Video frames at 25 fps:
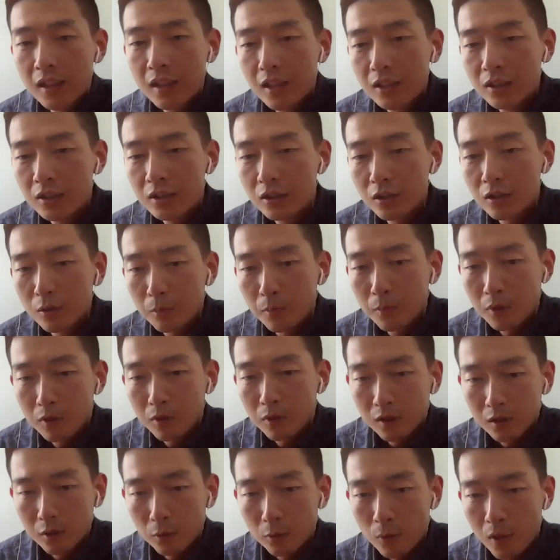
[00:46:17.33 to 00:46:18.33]
so
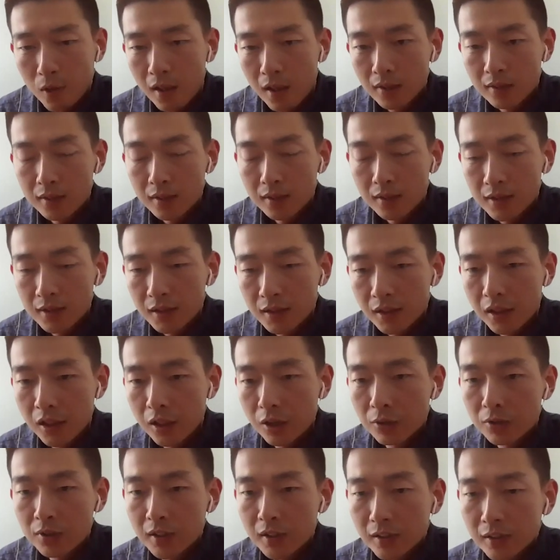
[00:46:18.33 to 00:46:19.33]
more advanced
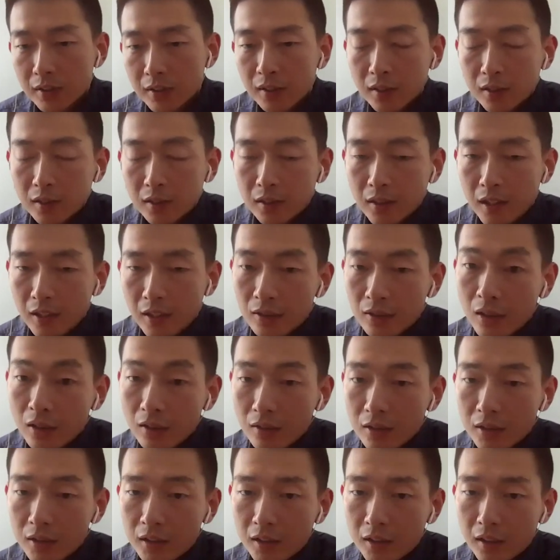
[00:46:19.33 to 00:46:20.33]
skills and
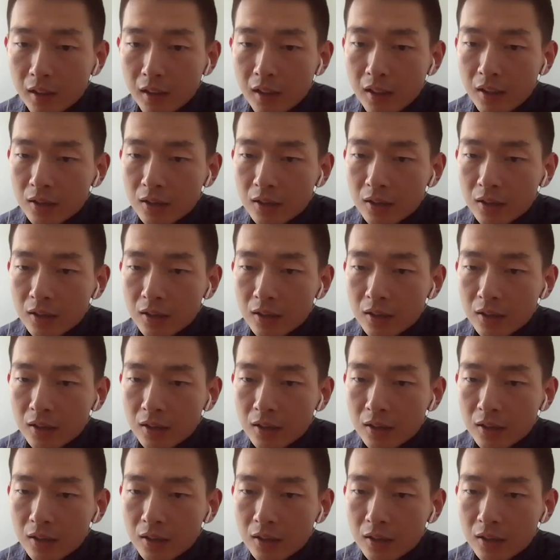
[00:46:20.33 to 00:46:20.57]
technology.